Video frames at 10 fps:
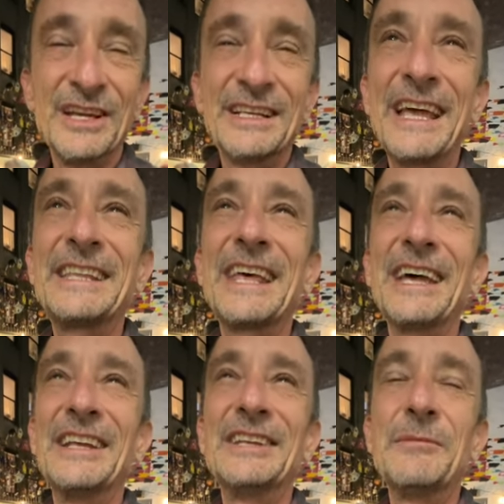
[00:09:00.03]
like
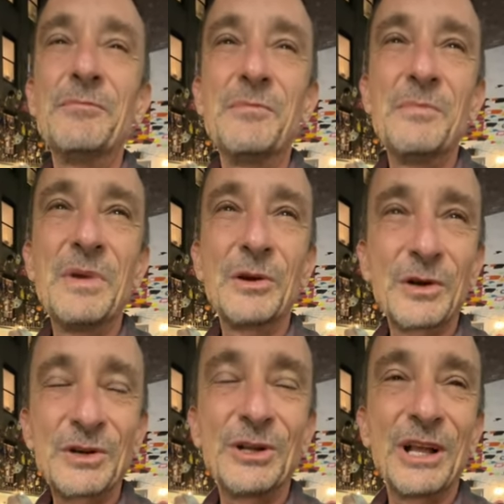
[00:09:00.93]
the the
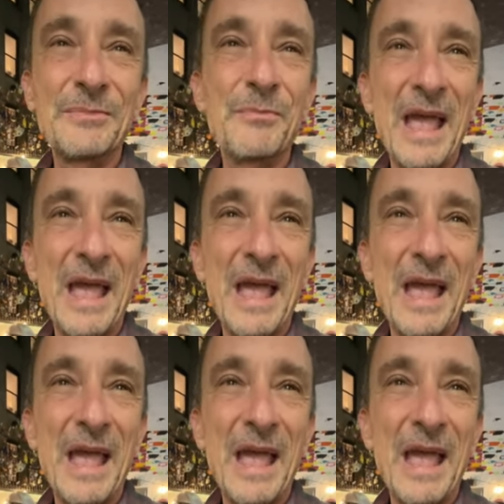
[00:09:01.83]
miracle and